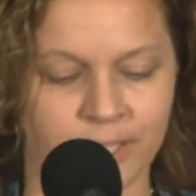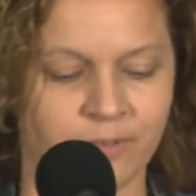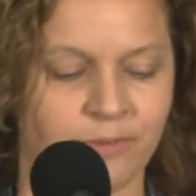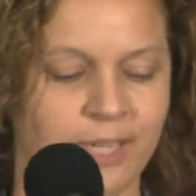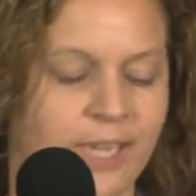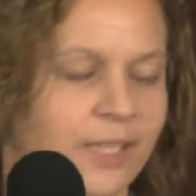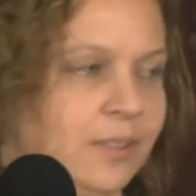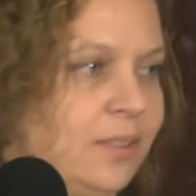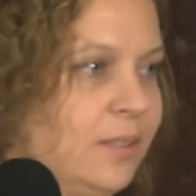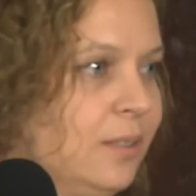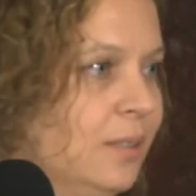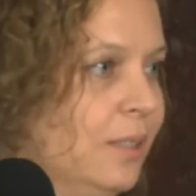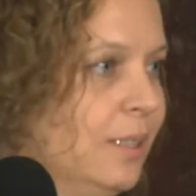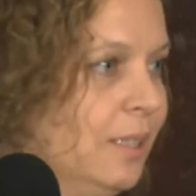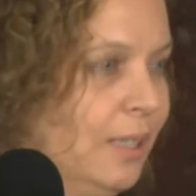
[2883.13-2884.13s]

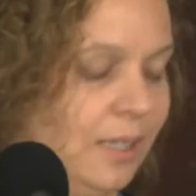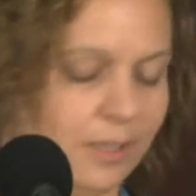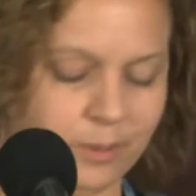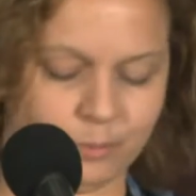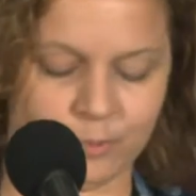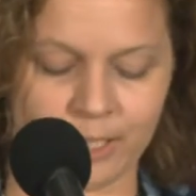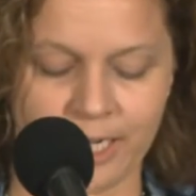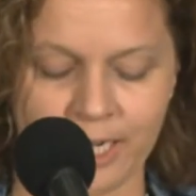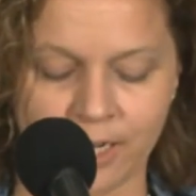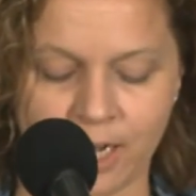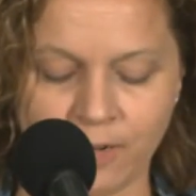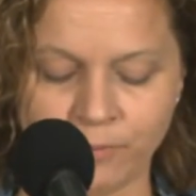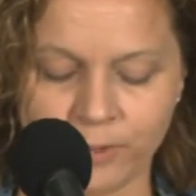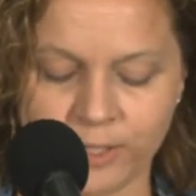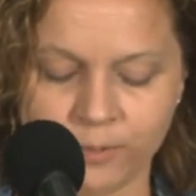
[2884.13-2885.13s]
advice, what he
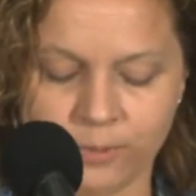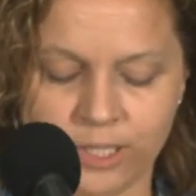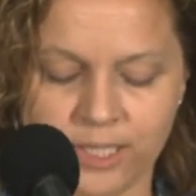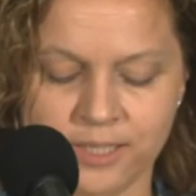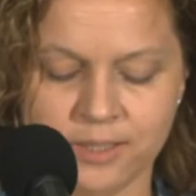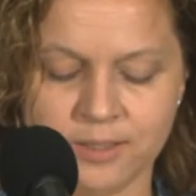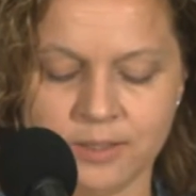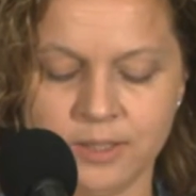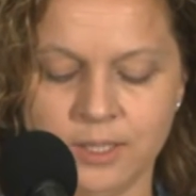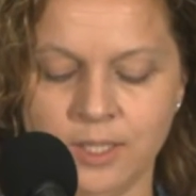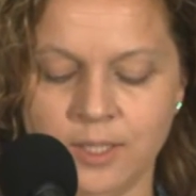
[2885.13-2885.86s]
offered was,